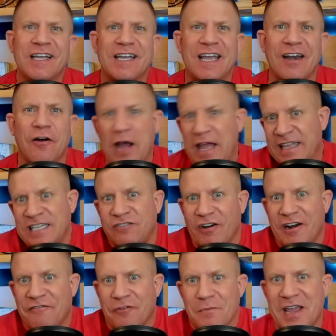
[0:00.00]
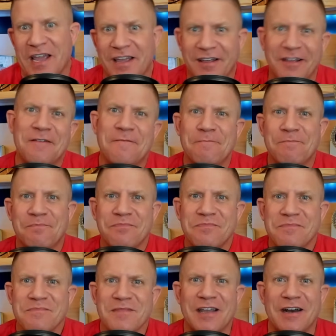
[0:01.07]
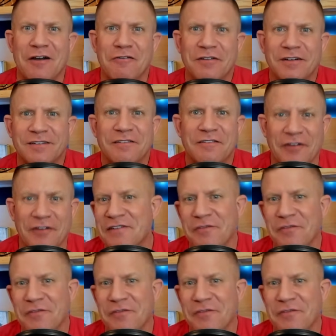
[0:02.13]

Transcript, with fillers: you know, at least funny for me. You know, funny